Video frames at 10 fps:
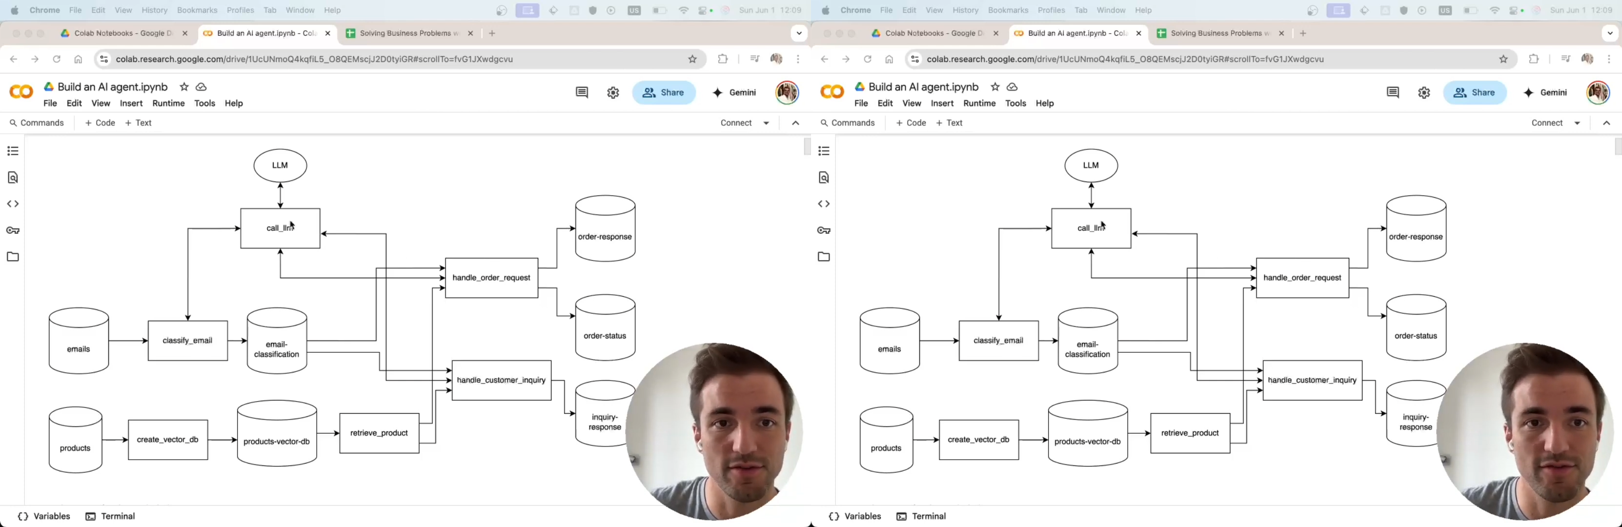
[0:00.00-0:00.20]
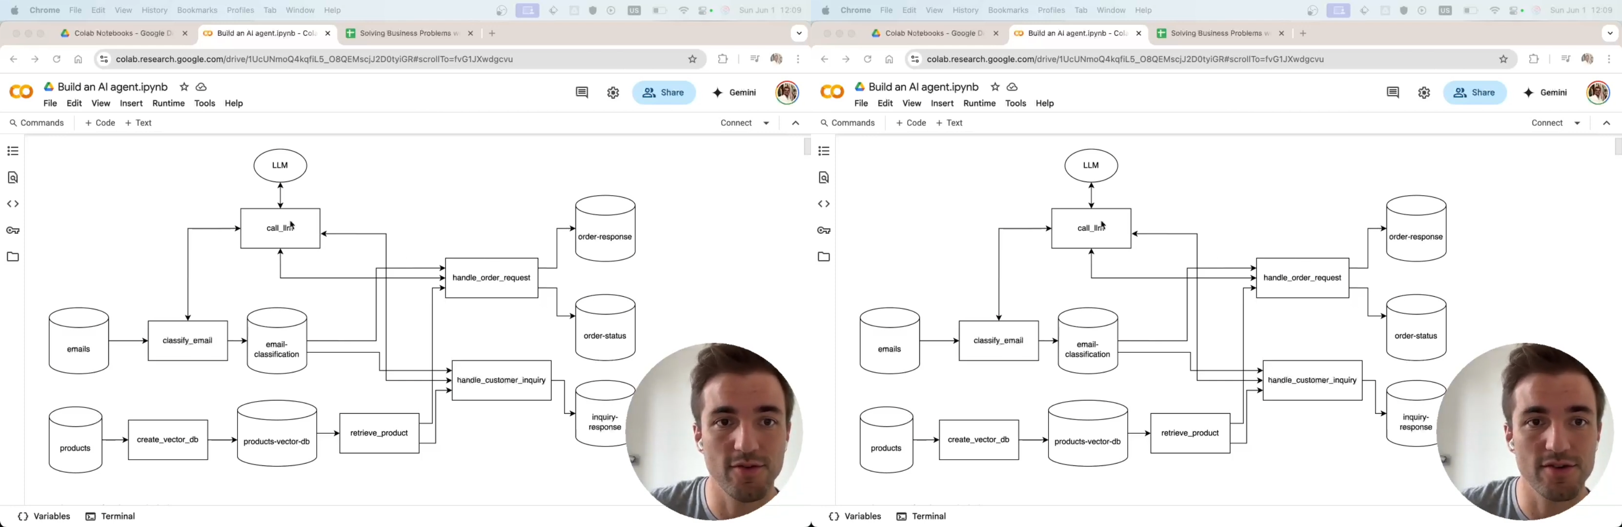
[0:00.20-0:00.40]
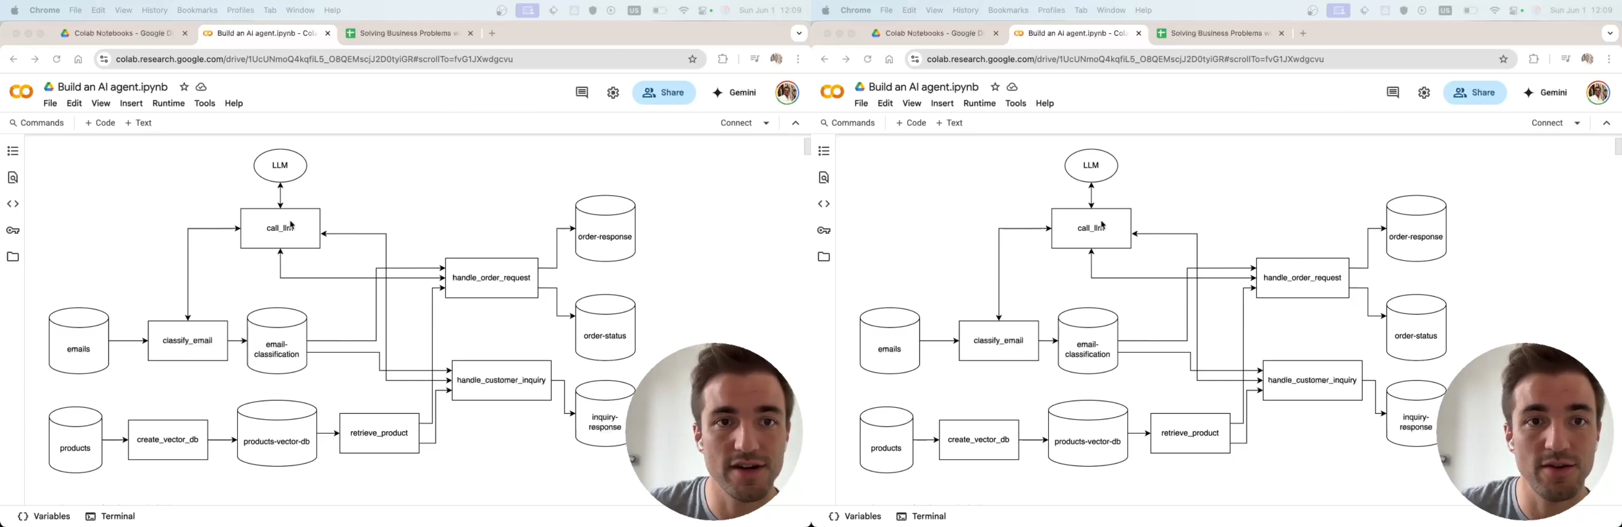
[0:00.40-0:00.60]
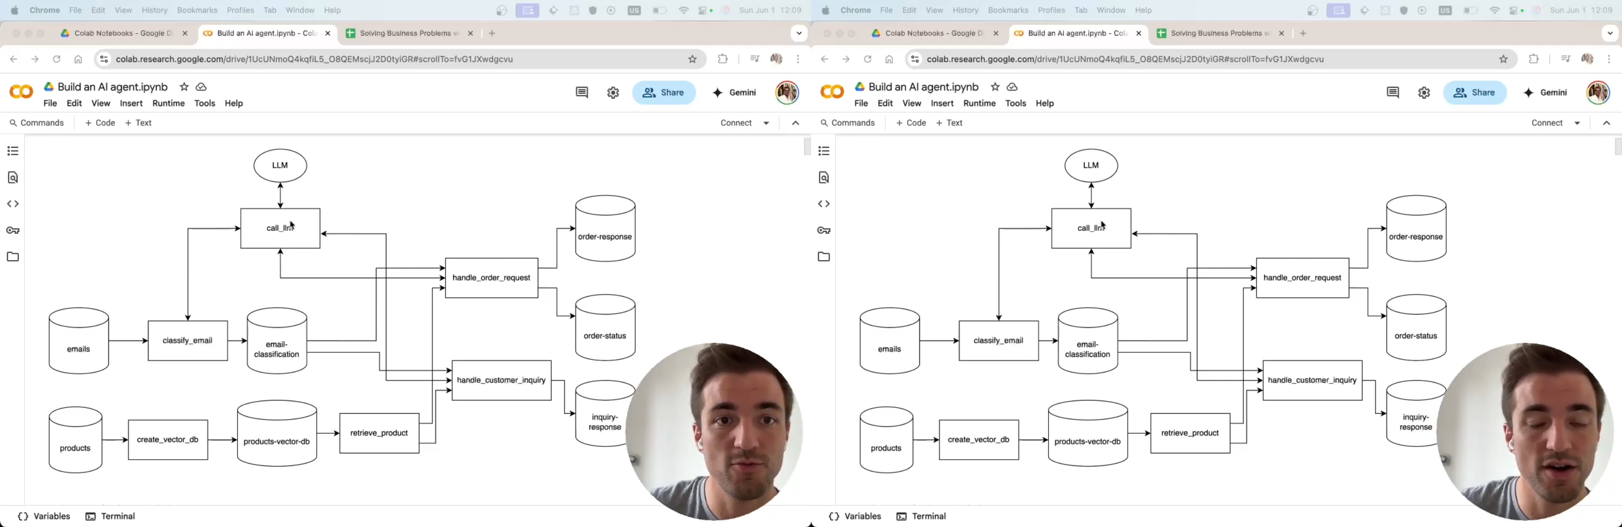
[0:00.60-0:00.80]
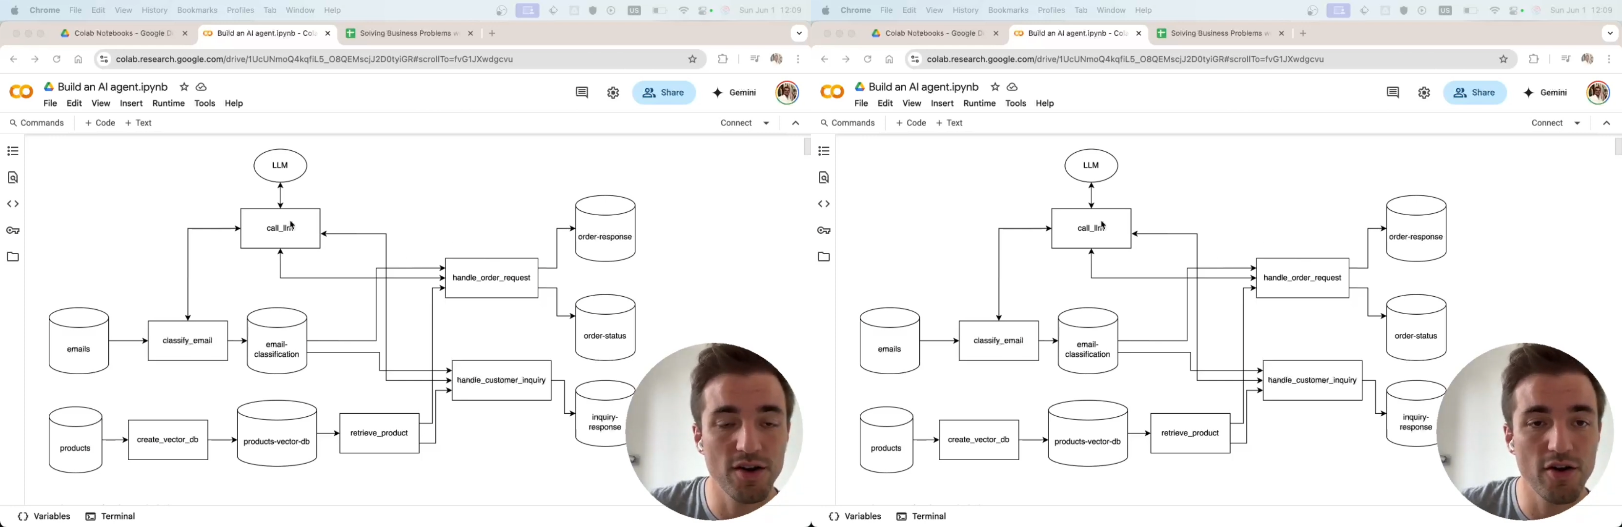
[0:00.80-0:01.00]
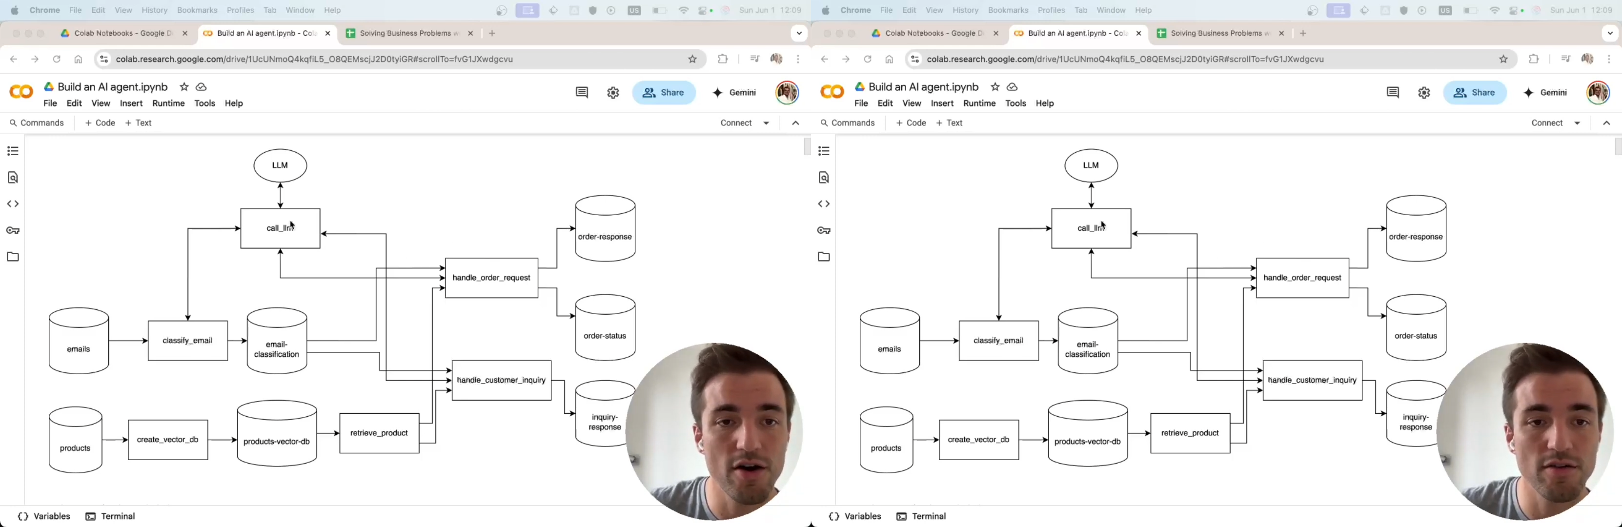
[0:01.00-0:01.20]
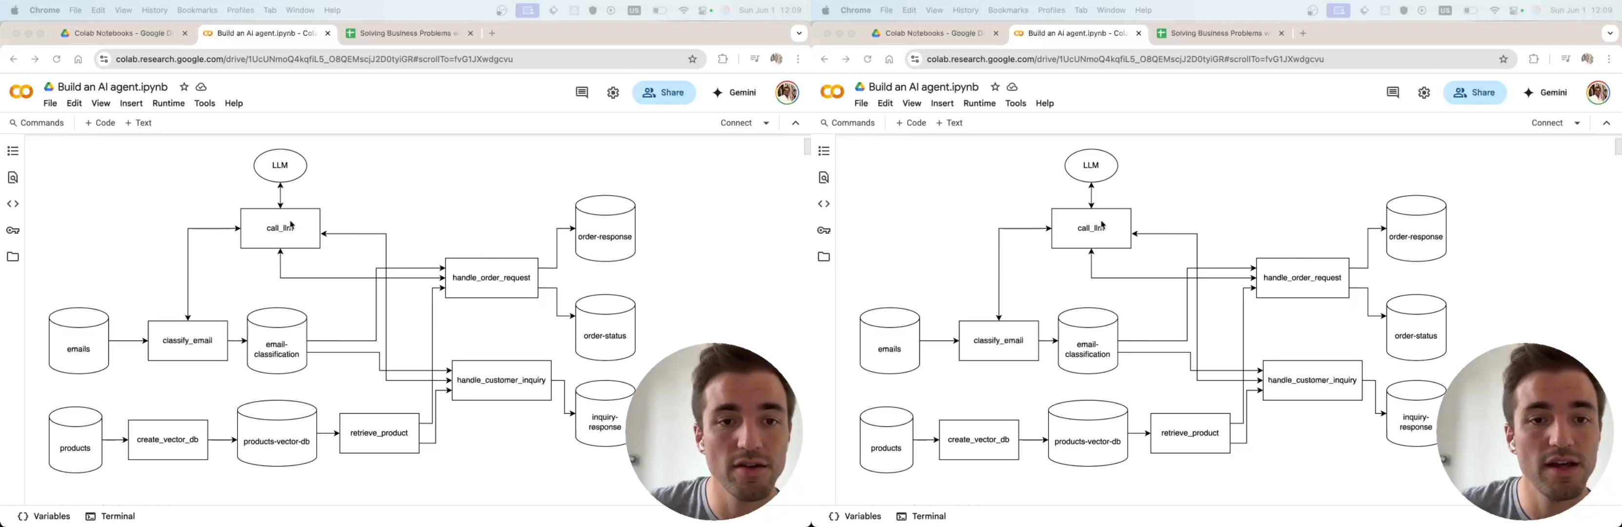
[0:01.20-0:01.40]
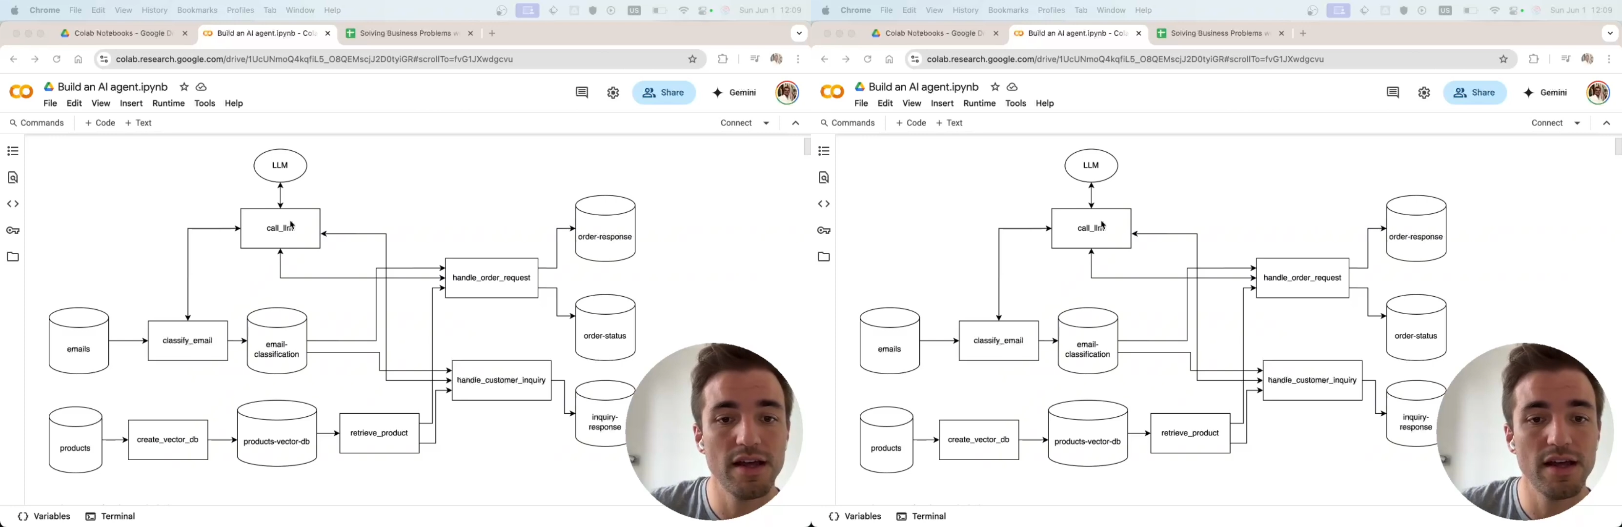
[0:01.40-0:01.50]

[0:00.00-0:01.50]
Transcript: for, in one call,